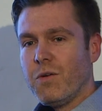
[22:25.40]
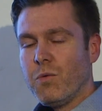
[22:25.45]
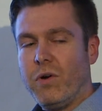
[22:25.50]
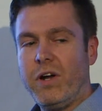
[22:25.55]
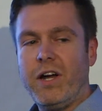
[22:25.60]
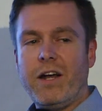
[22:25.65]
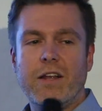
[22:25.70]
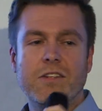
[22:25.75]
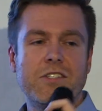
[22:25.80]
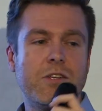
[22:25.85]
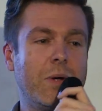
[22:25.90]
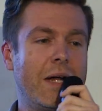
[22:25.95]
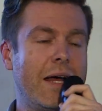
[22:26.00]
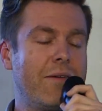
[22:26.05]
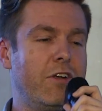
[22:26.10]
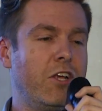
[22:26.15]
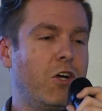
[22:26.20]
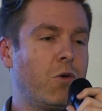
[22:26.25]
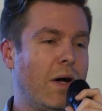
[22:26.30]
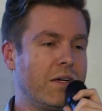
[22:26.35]
Does anyone
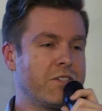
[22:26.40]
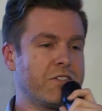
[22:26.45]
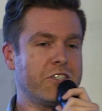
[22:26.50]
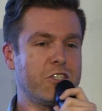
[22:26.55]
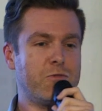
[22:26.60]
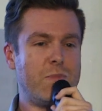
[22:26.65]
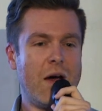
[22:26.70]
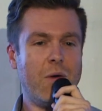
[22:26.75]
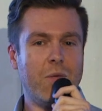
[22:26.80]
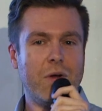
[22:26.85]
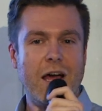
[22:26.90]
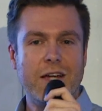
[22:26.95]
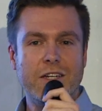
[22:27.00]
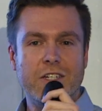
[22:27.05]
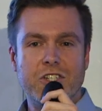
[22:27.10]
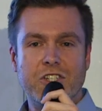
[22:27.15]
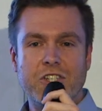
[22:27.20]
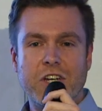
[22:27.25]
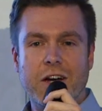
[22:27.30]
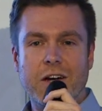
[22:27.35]
have any questions about what I
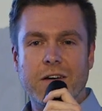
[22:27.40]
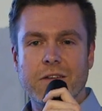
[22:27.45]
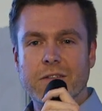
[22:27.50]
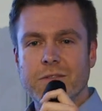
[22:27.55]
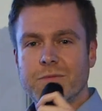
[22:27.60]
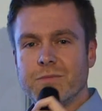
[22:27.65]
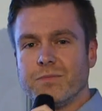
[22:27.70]
just shared?